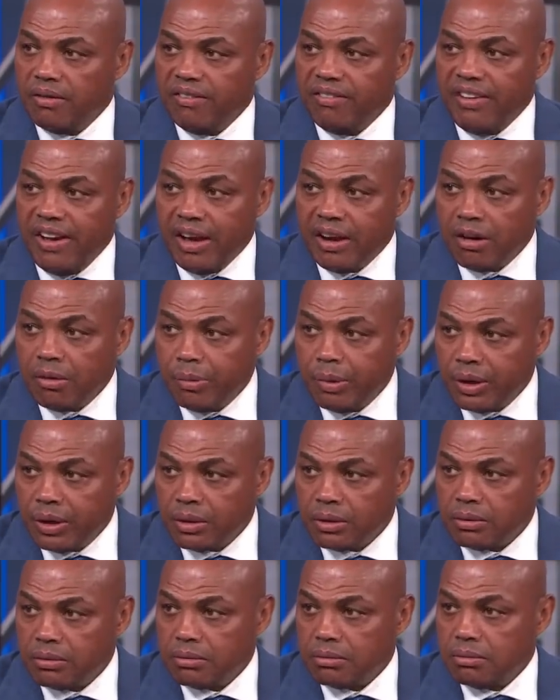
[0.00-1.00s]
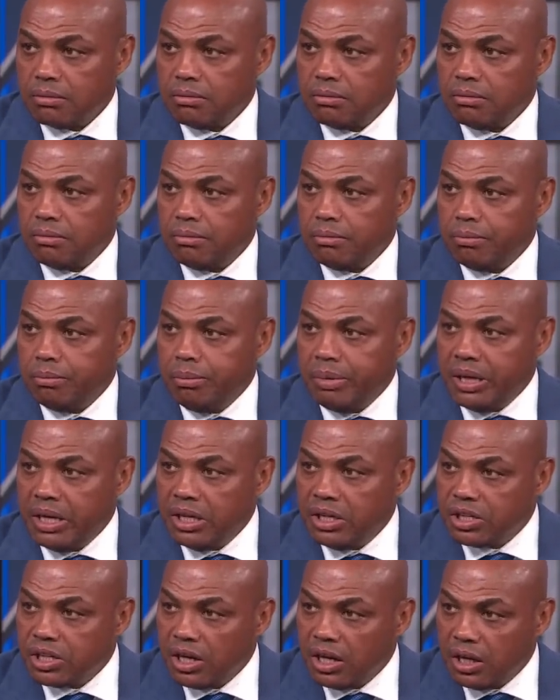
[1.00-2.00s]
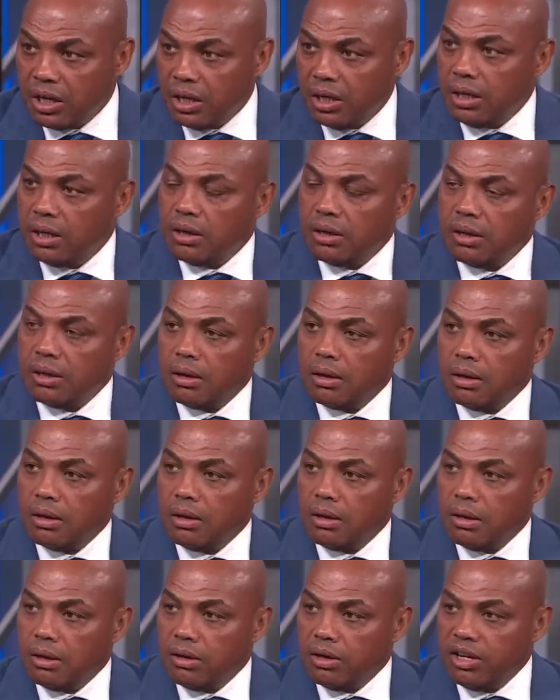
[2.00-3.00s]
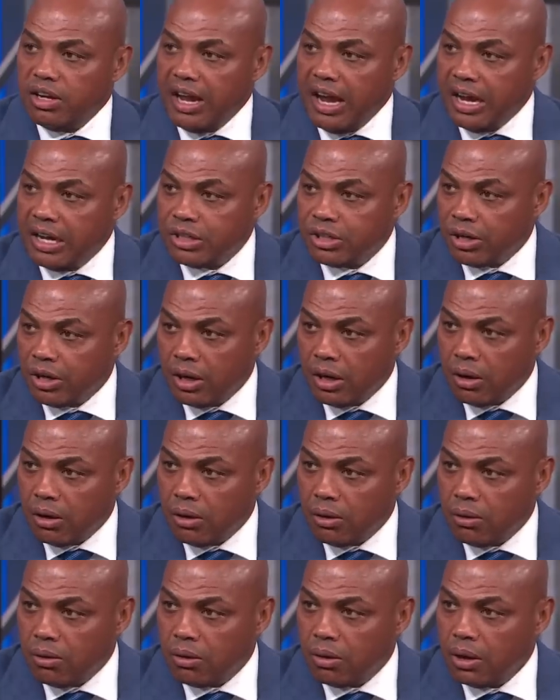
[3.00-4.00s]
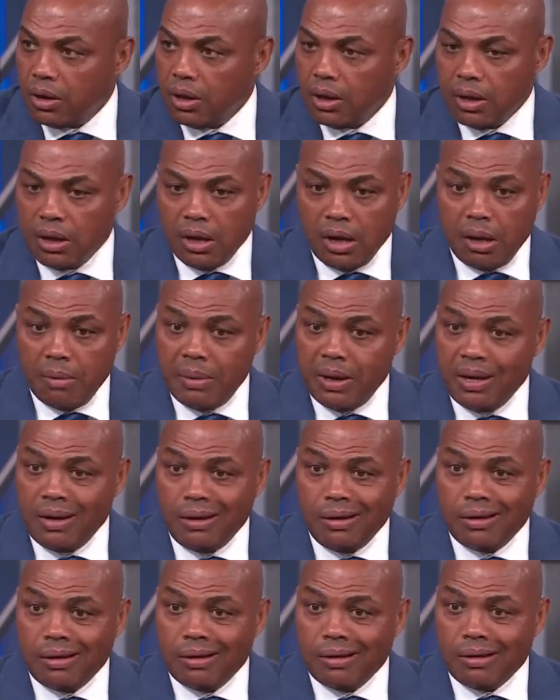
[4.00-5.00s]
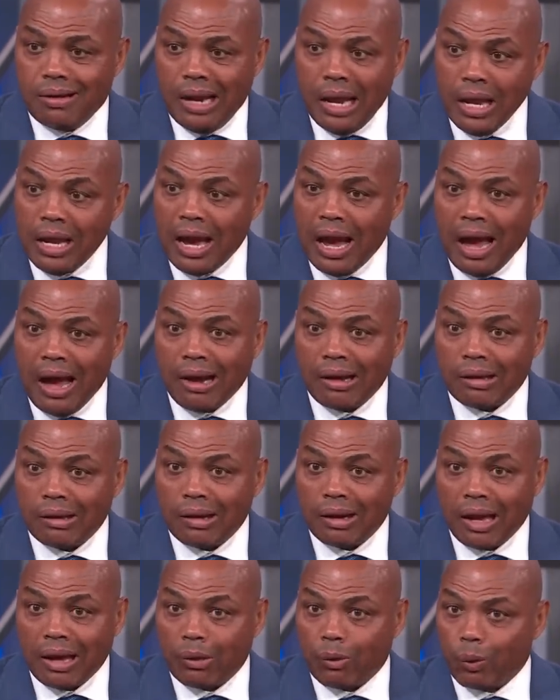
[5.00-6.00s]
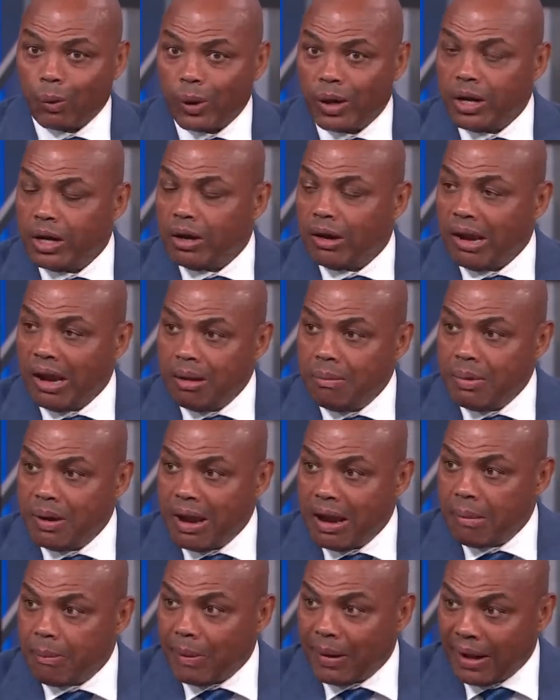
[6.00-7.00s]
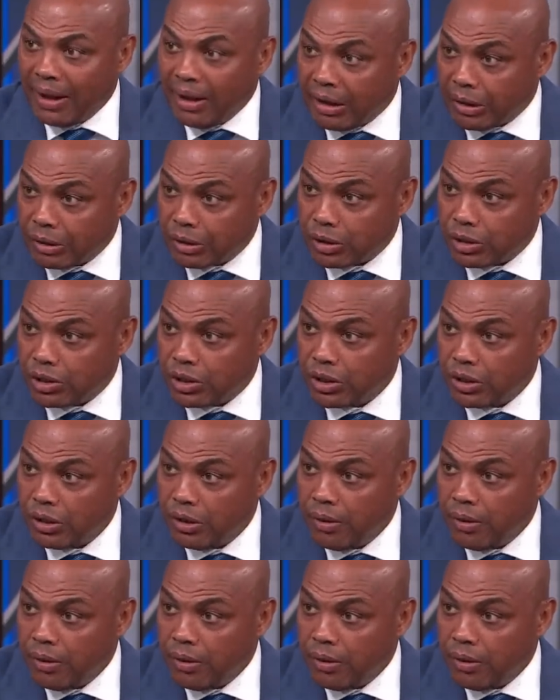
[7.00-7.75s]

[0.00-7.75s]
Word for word: Vanderbilt, Beasley, D'Angelo. I mean, they got like real NBA players.